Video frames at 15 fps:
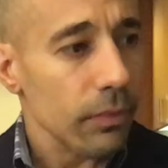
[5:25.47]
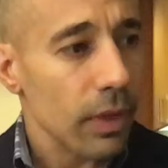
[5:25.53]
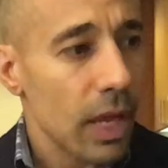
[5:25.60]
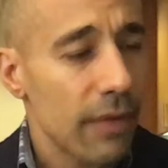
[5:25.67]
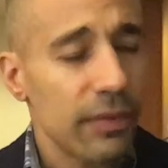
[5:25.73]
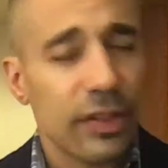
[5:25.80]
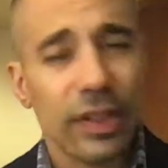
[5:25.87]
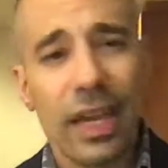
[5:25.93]

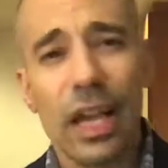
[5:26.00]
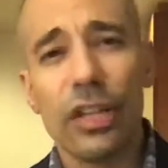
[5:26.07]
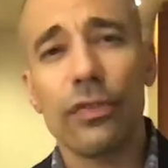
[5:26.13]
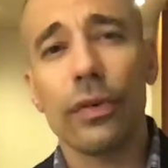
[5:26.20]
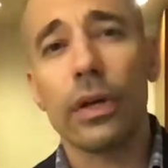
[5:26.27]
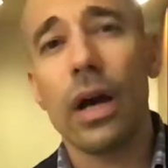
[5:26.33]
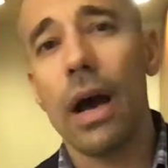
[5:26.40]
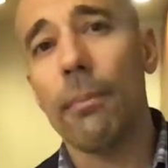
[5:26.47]
If it's a case
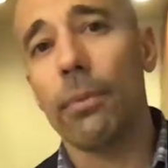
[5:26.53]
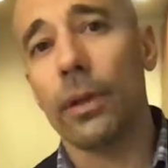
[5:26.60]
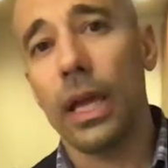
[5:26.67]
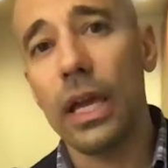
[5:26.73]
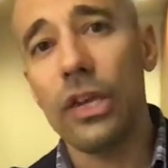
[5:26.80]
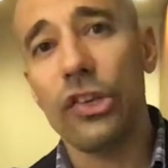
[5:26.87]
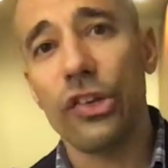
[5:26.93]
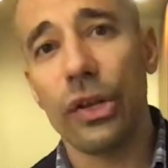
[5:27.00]
of a
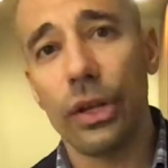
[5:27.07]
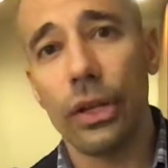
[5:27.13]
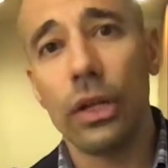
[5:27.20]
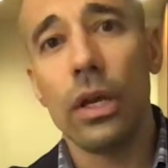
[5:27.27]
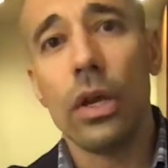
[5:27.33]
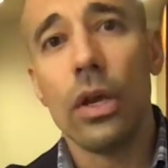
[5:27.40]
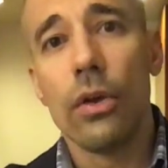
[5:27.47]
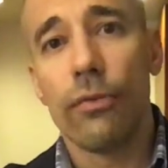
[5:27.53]

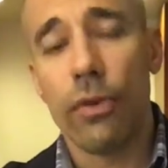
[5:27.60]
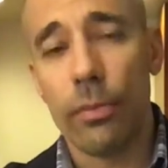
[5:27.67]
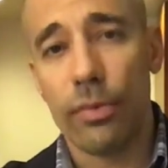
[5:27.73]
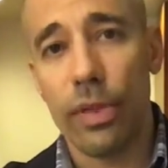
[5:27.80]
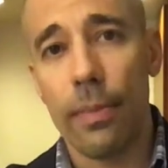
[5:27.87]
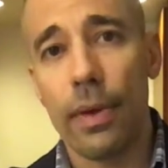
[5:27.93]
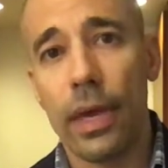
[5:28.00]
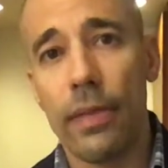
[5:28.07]
complication from
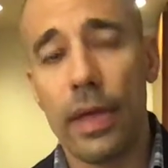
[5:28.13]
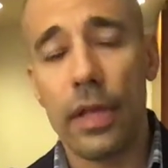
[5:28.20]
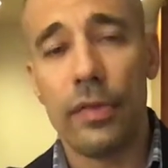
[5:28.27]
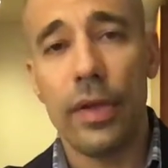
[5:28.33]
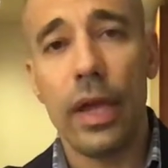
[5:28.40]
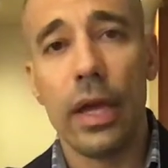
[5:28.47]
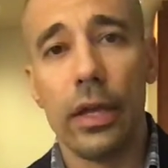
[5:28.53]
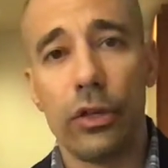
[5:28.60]
something that they
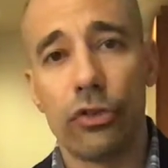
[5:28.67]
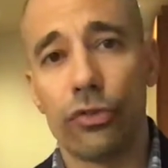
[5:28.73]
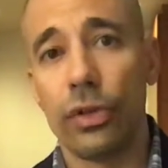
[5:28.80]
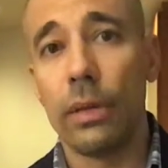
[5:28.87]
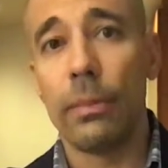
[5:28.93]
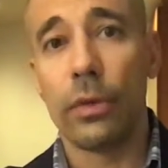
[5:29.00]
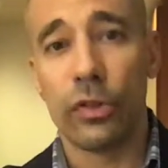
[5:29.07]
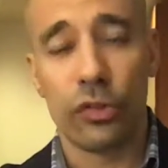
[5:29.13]
did,
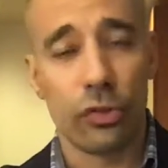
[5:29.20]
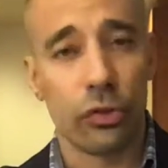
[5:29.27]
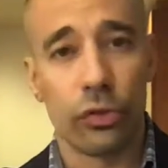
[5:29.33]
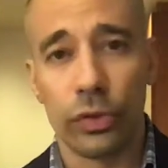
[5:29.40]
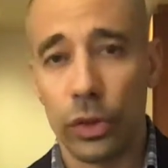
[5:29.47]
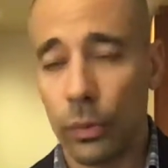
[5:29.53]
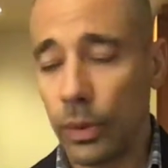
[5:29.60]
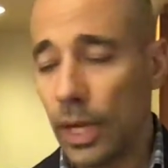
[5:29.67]
treatment,
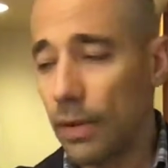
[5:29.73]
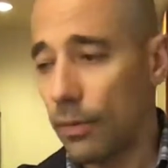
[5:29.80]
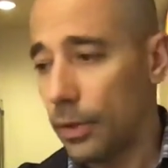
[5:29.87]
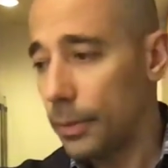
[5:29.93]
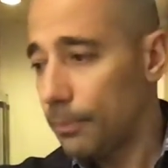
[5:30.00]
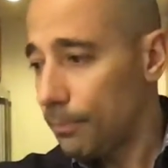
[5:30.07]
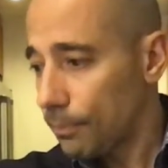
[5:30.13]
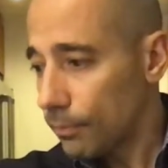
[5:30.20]
surgery, or
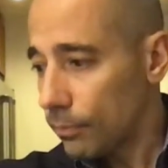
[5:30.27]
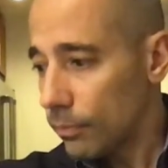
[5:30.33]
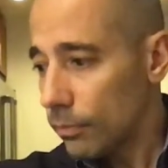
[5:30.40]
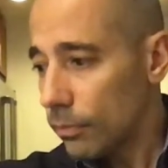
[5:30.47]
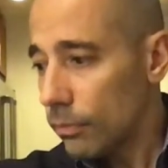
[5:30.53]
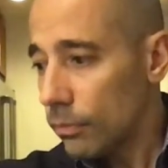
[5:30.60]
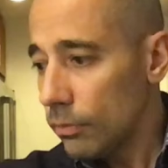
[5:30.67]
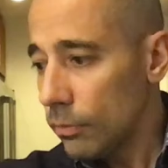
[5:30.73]
whatever,
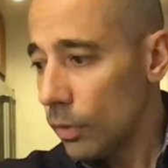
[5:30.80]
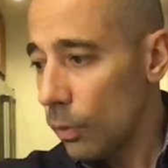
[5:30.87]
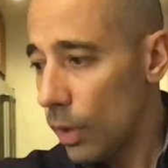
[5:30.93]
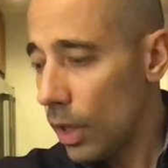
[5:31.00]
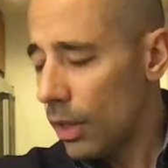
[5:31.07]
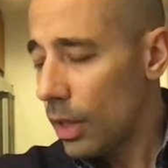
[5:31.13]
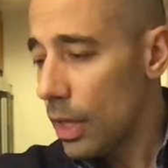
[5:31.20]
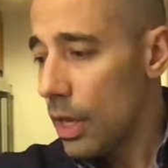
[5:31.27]

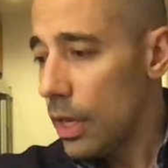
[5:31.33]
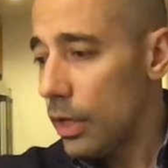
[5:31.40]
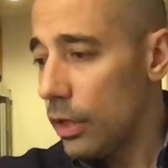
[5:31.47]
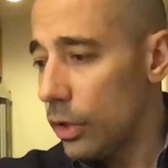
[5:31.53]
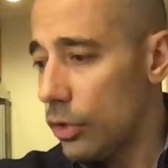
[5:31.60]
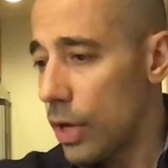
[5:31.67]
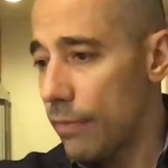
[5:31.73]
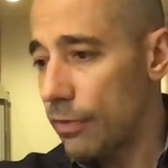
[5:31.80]
well, you
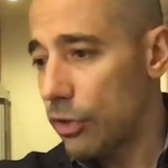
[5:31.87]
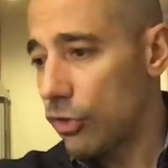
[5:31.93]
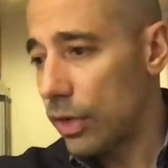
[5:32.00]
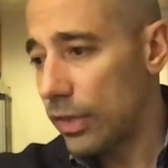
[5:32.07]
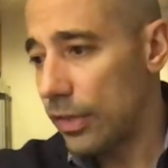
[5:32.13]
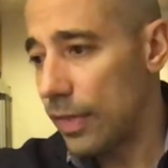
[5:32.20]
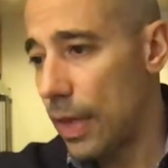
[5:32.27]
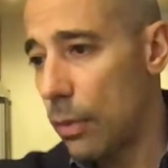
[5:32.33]
have to
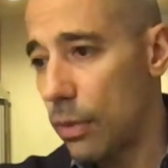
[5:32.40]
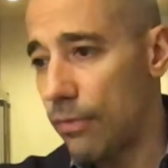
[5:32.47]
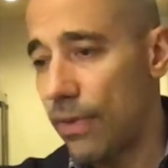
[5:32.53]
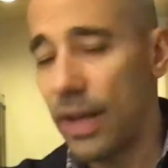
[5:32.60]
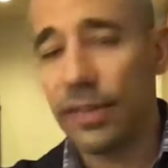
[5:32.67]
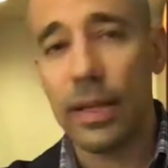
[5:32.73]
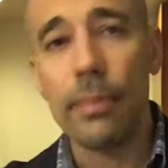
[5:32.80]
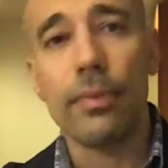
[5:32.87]
trust that they would
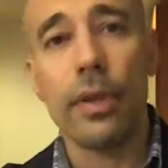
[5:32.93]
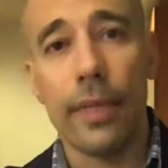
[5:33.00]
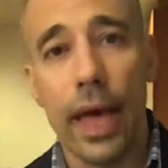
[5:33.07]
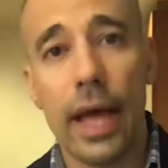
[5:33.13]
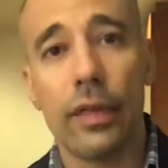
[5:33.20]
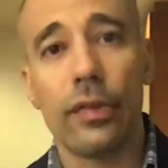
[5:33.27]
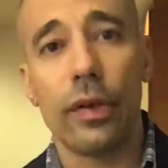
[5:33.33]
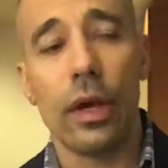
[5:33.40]
fess up to
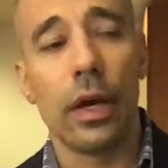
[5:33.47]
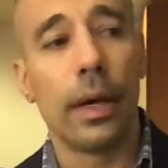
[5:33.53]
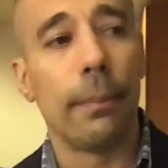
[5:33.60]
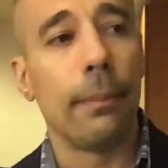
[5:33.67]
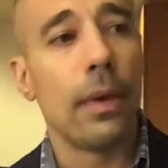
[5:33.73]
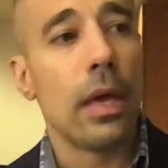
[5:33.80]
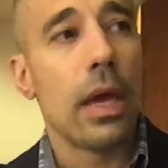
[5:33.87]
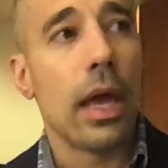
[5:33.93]
that,
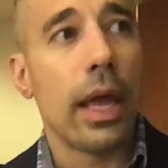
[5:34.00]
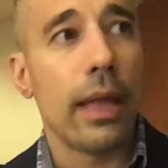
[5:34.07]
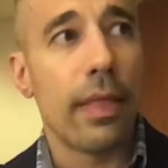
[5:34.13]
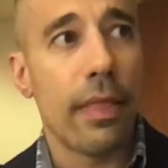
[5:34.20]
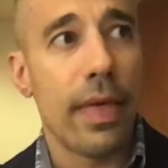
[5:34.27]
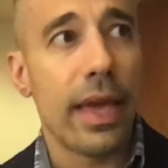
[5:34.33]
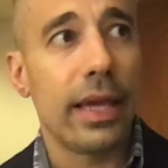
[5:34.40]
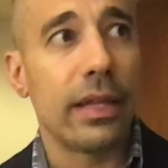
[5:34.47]

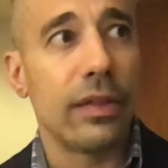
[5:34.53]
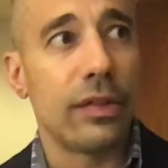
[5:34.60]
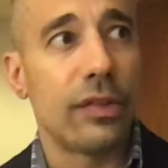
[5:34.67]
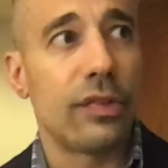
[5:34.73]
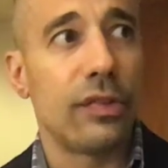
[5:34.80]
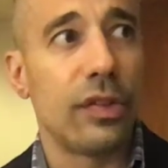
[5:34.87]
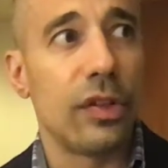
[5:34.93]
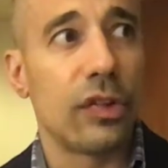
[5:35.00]
and that they can
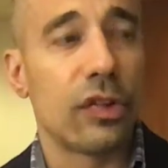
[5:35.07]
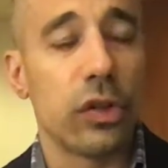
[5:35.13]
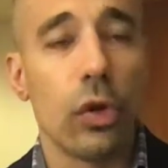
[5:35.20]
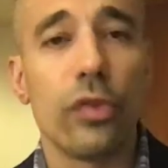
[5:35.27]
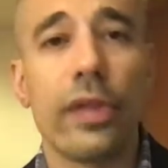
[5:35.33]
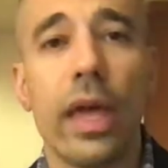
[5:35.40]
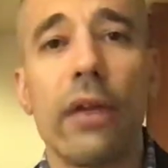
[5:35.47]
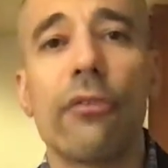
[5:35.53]

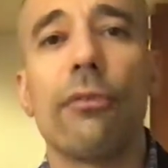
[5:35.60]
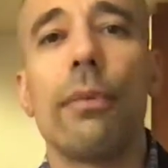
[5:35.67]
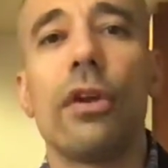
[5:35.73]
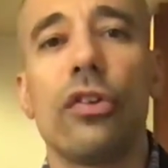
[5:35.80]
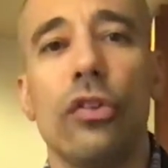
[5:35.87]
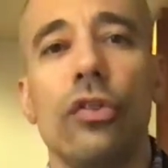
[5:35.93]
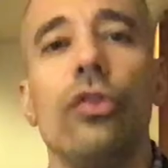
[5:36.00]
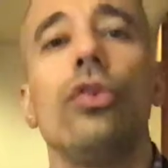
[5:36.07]
disclose that
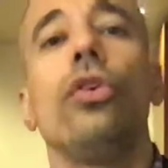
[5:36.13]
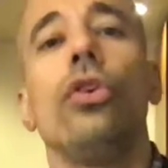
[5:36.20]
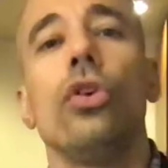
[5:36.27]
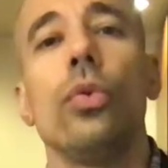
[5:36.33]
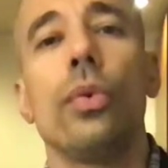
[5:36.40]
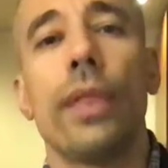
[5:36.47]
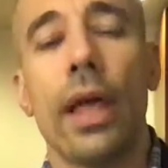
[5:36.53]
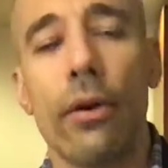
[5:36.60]
information to
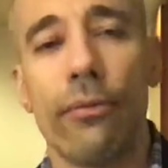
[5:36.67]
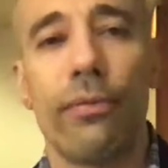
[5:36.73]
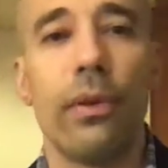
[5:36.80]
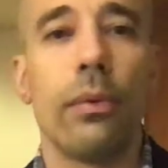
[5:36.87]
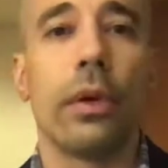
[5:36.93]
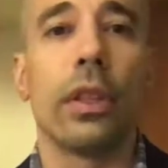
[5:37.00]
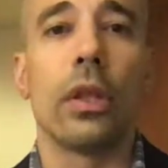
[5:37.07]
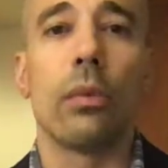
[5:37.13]
you without
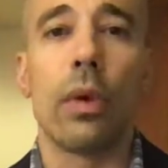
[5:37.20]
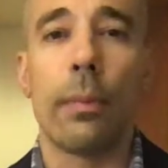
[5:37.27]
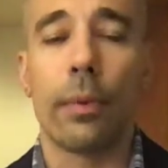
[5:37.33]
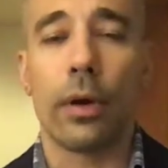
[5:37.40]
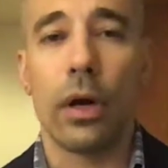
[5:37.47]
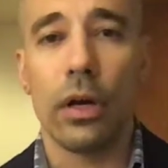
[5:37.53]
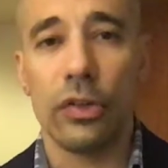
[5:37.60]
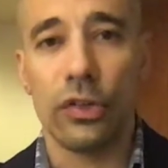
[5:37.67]
fearing the
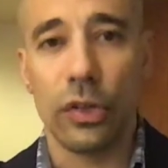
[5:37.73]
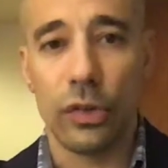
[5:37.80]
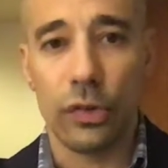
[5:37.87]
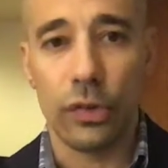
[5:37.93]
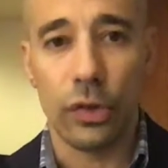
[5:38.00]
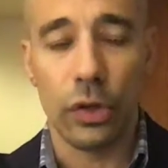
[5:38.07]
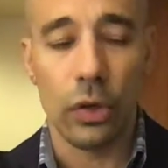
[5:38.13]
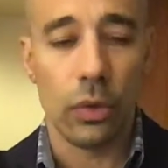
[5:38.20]

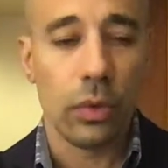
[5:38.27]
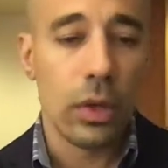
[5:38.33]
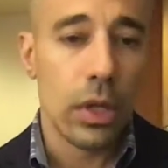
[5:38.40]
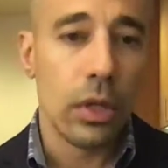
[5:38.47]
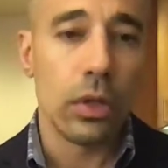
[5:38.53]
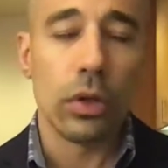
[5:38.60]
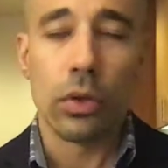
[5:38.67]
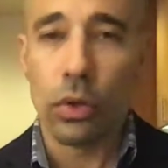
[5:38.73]
repercussions.
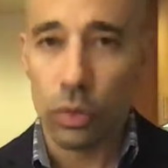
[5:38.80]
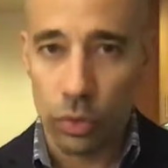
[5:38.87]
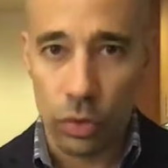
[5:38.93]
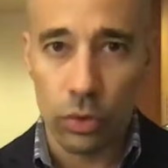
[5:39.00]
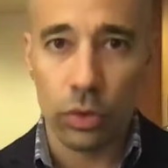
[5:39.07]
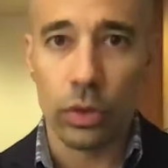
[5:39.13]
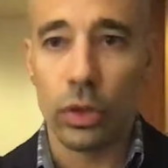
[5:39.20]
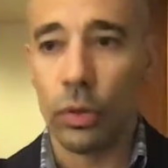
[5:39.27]

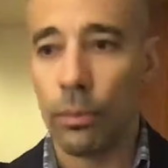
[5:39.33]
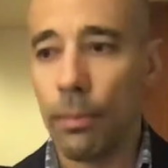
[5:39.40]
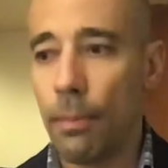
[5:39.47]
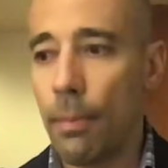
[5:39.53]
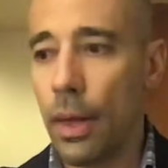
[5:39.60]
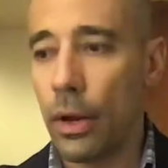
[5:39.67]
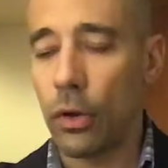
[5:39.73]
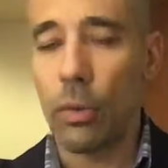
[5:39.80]

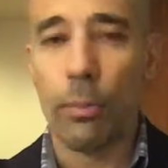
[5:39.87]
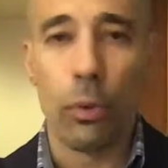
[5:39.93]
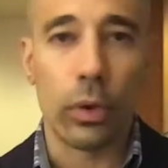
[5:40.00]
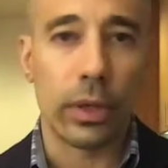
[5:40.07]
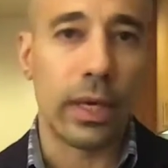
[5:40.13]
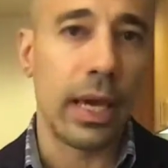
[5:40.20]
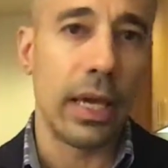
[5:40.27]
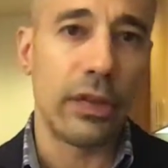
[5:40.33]
Medical
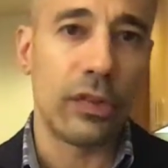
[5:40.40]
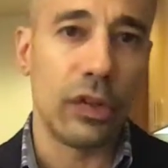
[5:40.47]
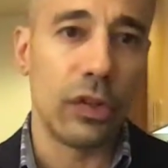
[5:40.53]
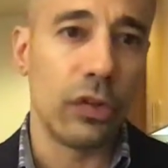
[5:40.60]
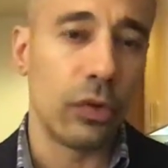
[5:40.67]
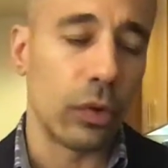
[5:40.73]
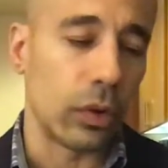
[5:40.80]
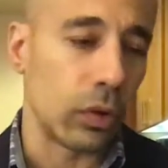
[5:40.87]
board
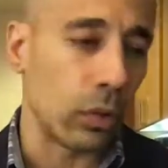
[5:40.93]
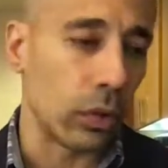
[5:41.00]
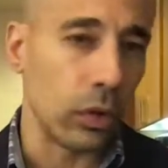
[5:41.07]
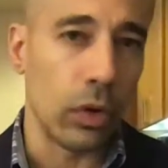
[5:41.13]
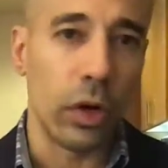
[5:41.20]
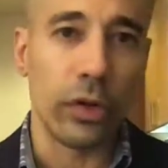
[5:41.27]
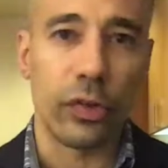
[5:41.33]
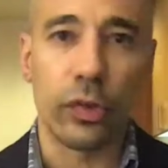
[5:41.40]
cases or
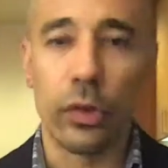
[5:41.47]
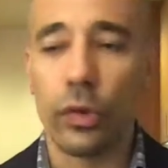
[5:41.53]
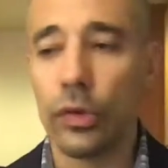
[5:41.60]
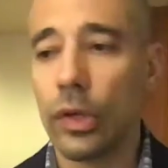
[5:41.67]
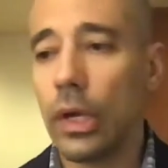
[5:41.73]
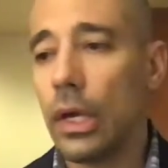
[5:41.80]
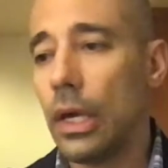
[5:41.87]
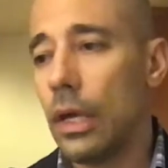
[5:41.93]

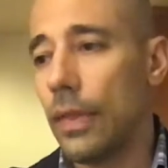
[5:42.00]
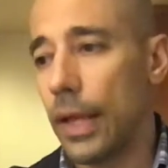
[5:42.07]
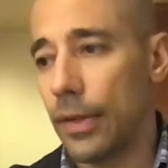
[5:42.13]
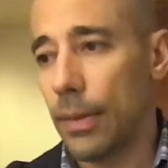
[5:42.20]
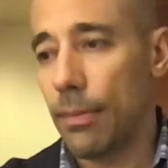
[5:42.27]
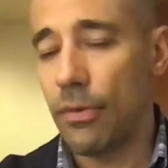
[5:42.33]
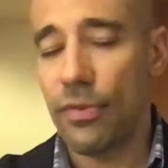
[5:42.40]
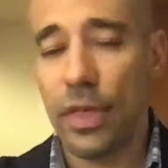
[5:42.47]
lawsuits, that
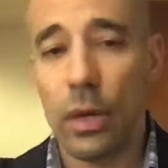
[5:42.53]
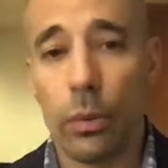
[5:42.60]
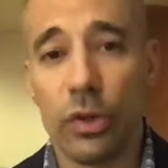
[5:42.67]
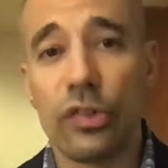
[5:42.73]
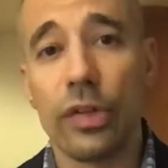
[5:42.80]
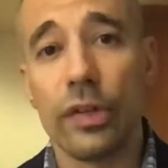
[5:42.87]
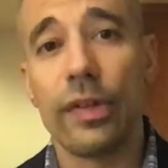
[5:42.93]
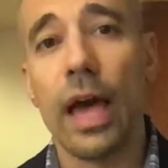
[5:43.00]
type of thing,
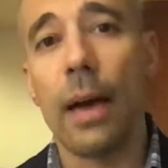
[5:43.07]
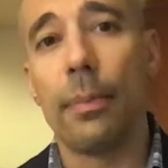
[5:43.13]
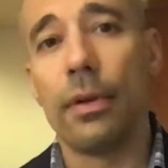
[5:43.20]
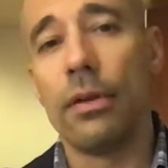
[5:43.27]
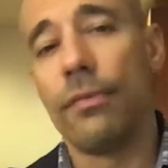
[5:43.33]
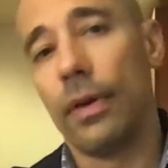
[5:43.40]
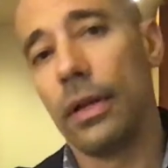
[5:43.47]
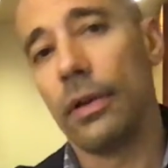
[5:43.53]
which does
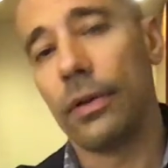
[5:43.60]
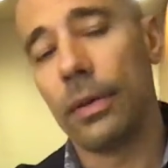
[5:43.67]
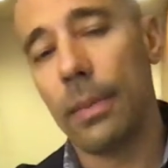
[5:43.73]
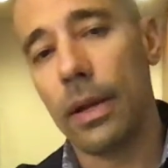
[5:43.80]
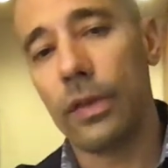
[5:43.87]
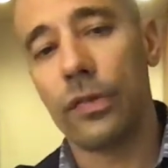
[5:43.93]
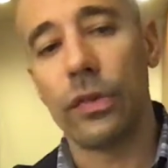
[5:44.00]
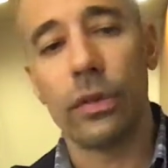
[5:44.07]
happen in veterinary
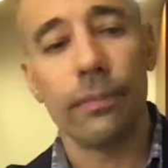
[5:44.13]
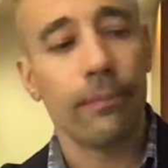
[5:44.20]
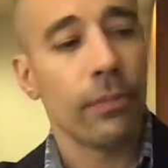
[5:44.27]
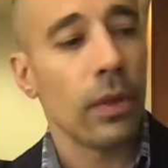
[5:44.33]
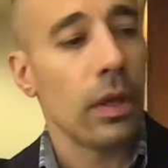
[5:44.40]
medicine.